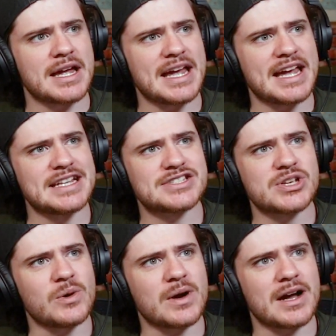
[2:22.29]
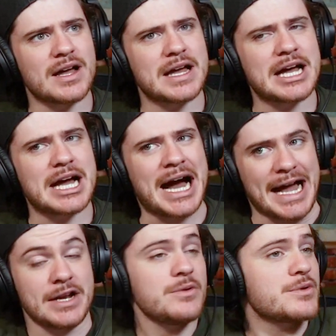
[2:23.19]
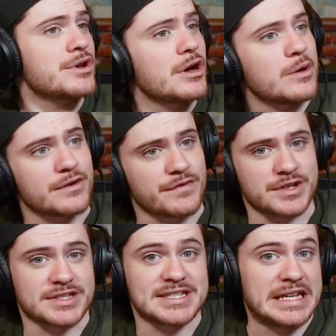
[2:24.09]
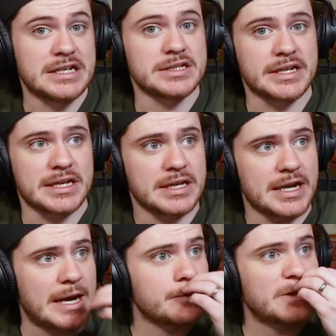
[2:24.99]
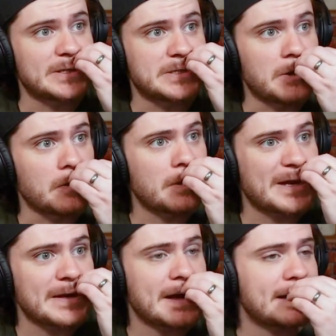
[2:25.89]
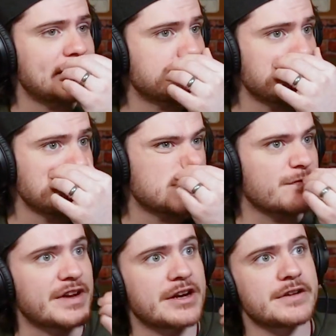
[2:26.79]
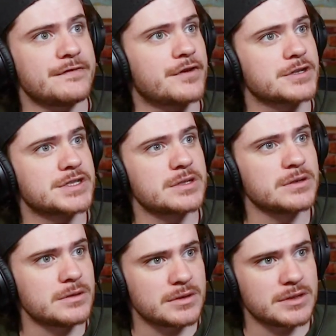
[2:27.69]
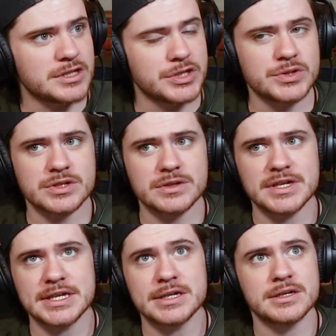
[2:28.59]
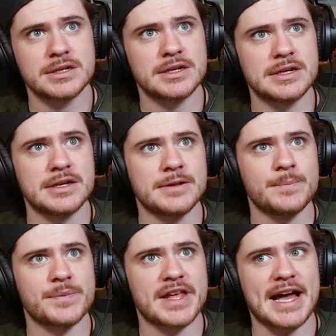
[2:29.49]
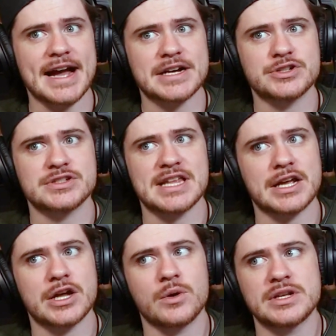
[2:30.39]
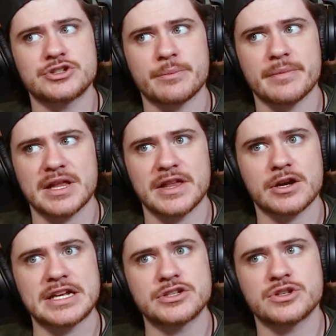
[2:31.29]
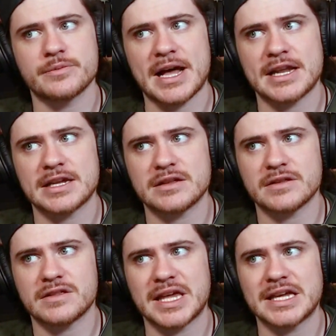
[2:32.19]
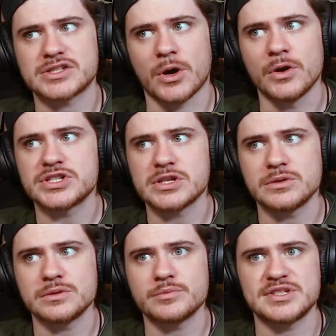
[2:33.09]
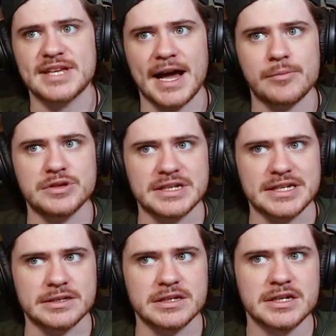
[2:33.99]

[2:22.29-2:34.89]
And so I don't know her versatility. I really don't. And if she's very versatile, usually actors that go in that are in dramatic things also dabble in